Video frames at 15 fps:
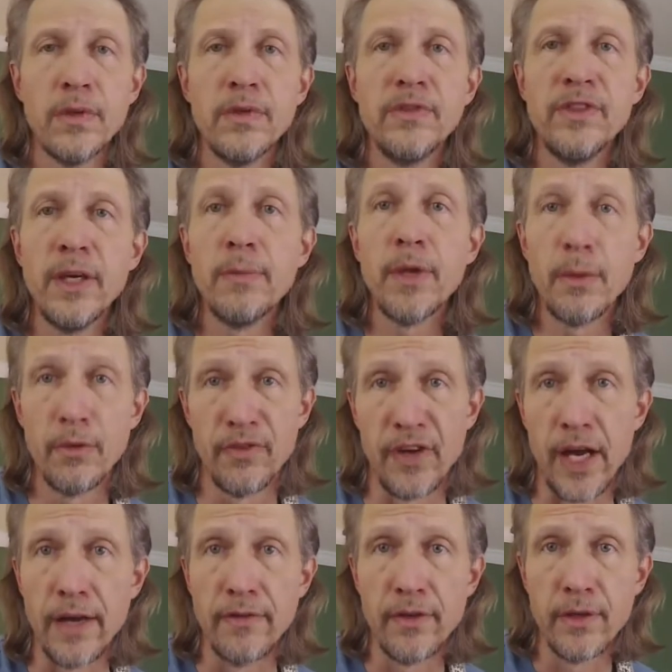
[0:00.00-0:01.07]
Tip number
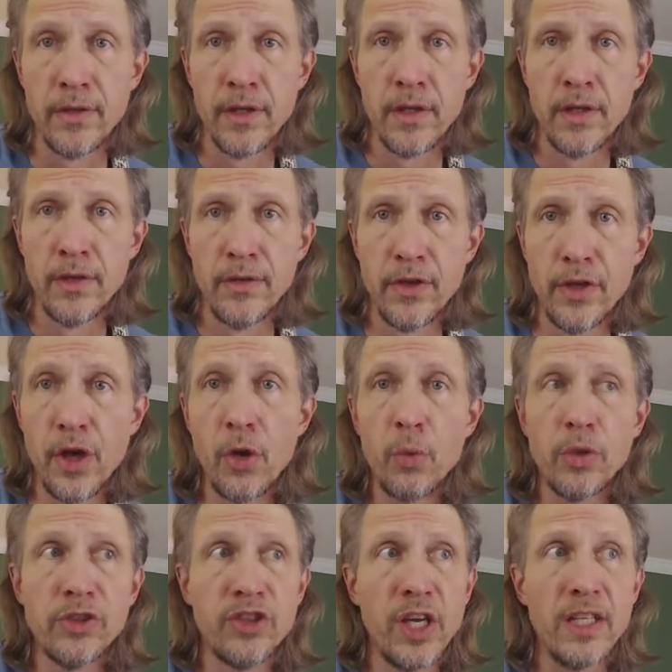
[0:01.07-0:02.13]
5, the note
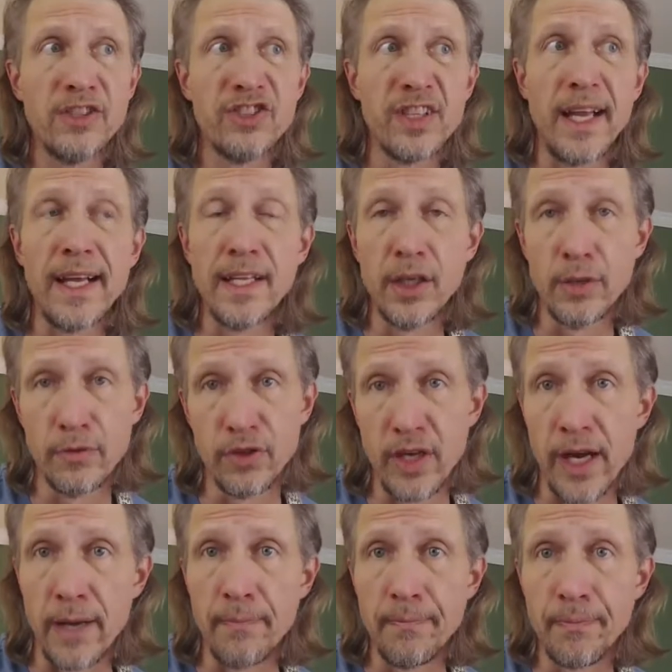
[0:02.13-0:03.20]
will change slightly over
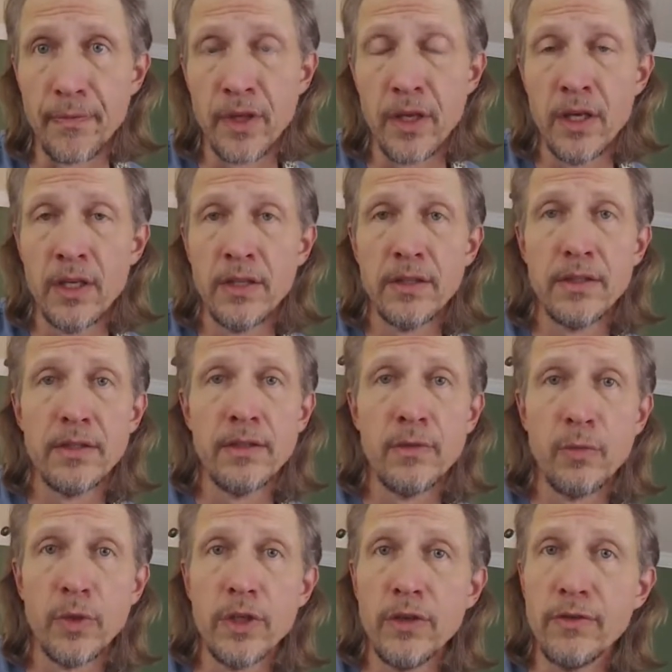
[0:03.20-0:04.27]
time.
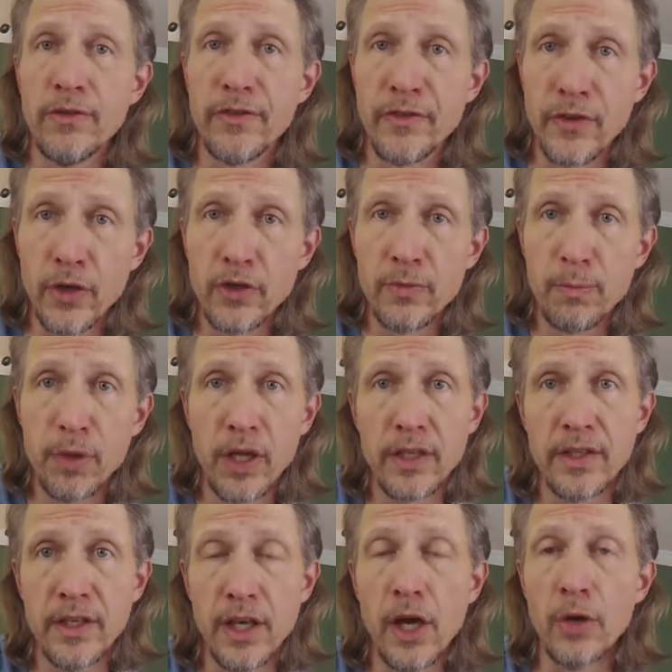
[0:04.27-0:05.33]
When you first pluck
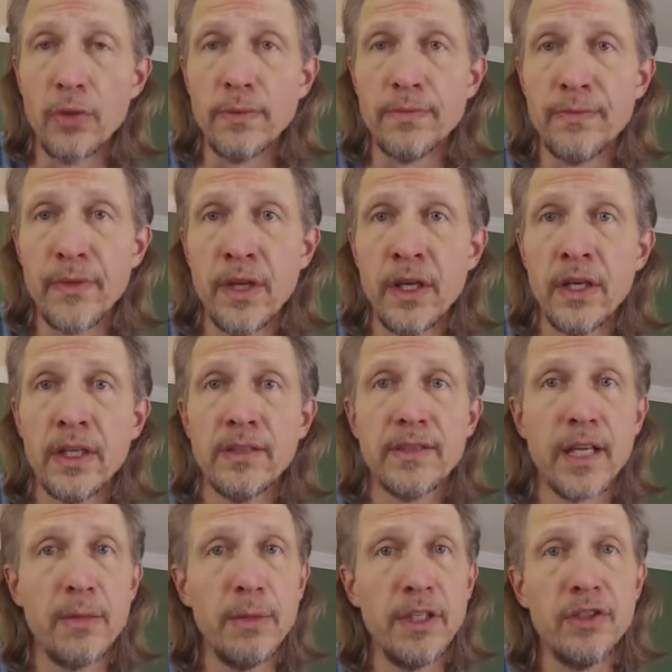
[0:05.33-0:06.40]
the note, it's
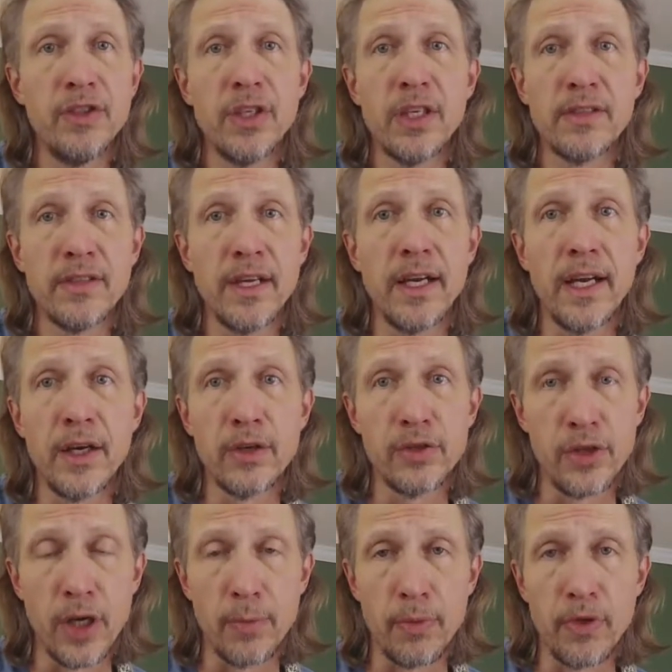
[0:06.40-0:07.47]
going to be just a hair
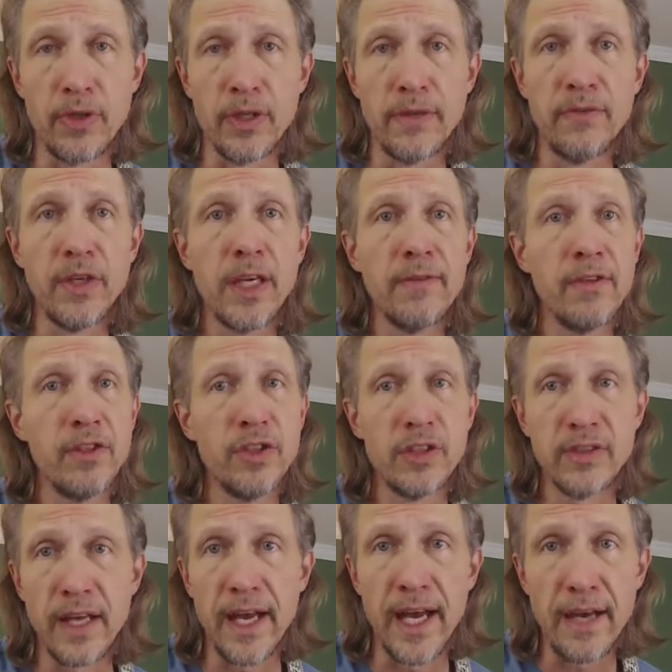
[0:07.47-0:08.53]
sharper. If you give it
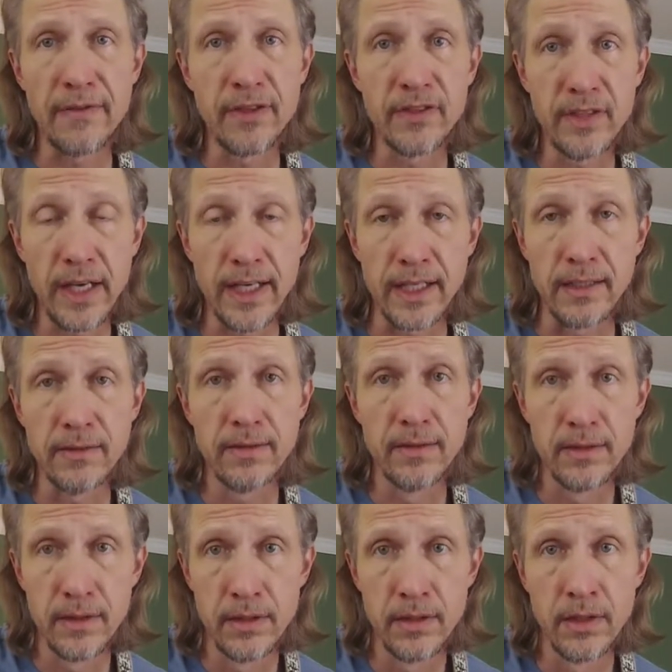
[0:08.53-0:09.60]
just a half a second,
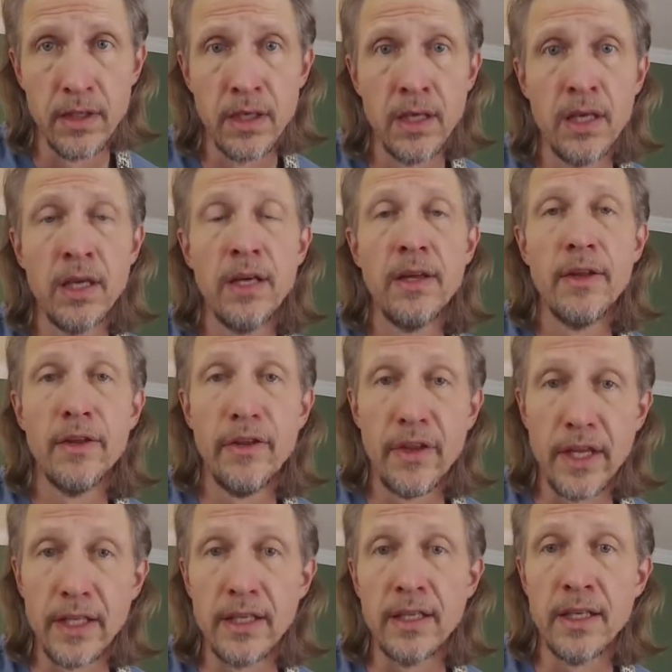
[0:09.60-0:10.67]

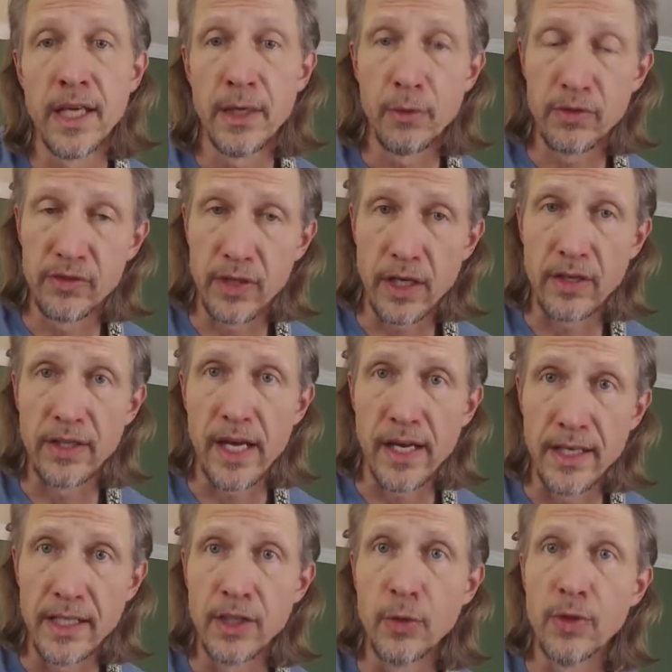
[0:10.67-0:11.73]
then it will settle
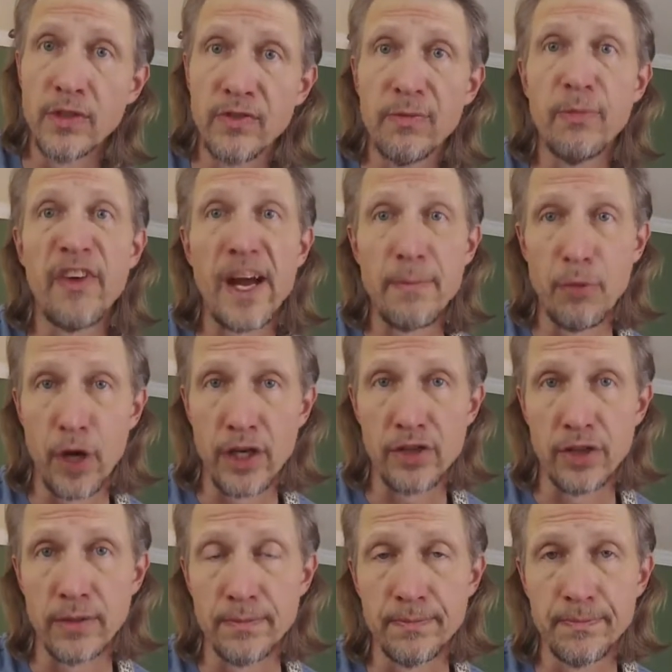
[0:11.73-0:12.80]
down into its
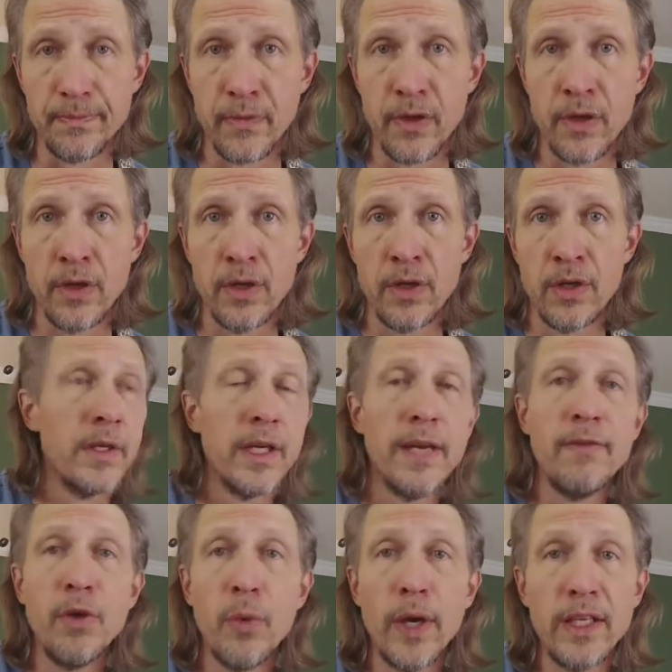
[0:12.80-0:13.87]
vibration.
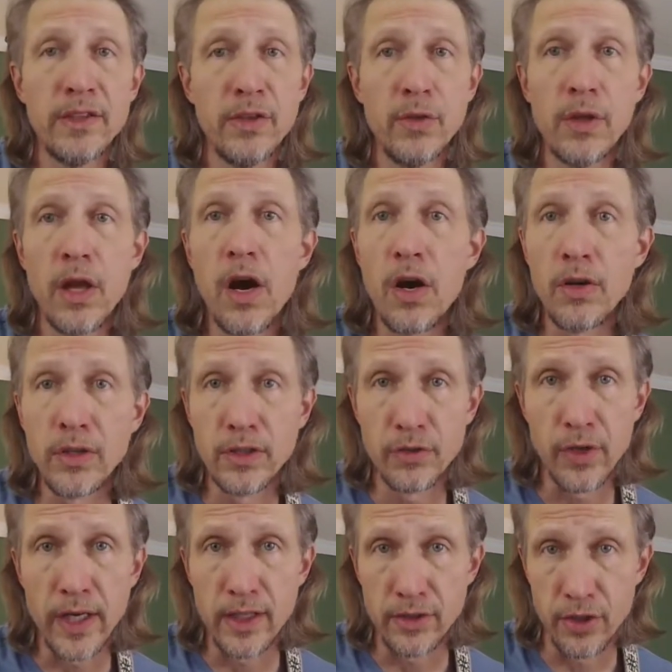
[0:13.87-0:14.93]
If you wait too long to
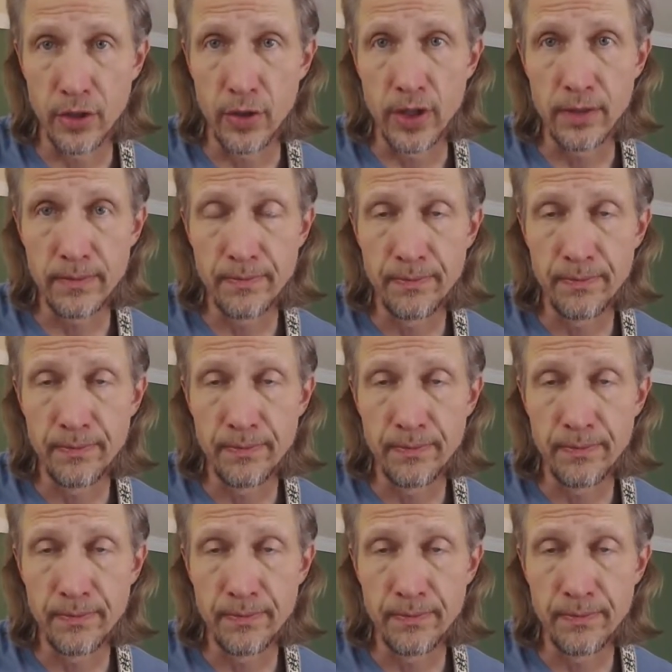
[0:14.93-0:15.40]
try to tune it,